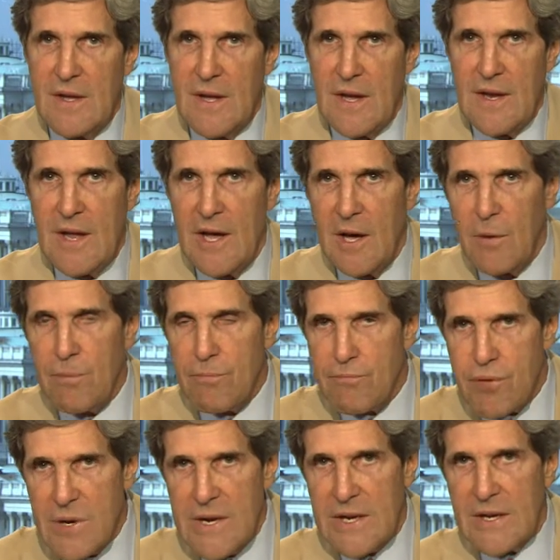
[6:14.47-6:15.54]
and help
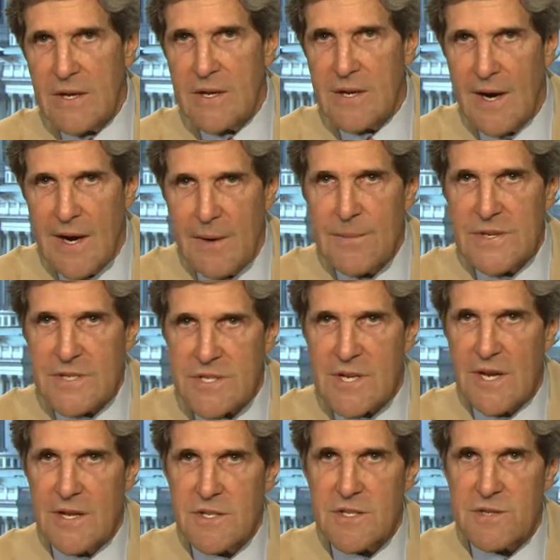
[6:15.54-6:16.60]
bring common
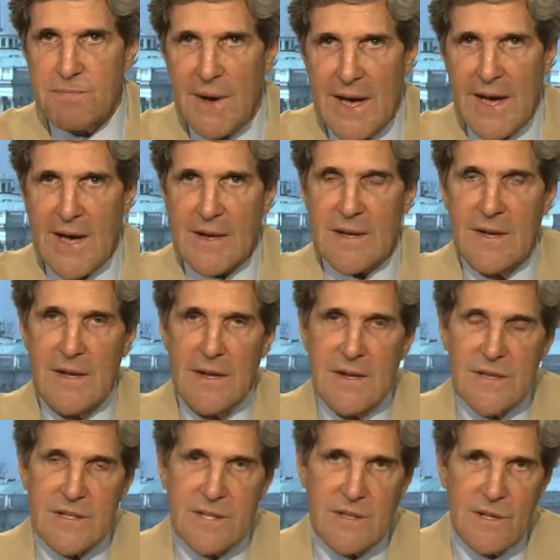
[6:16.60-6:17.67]
sense back
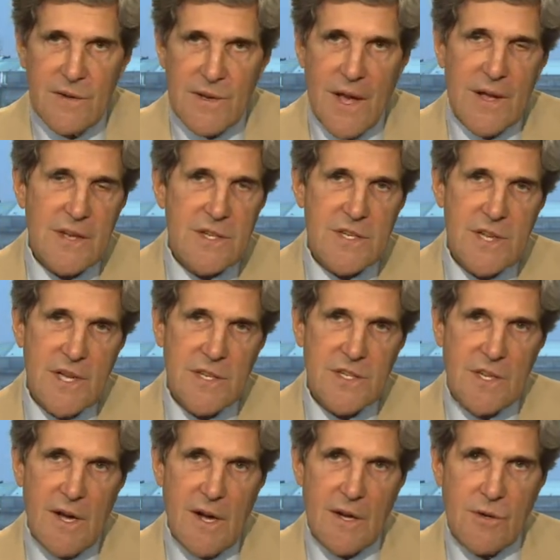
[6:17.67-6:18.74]
to the United States
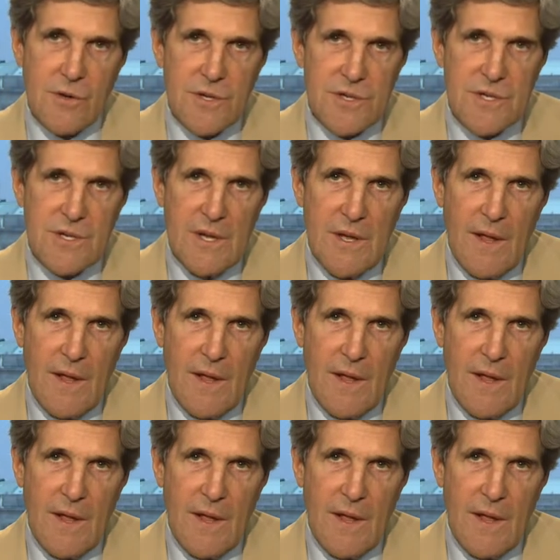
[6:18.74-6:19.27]
Congress.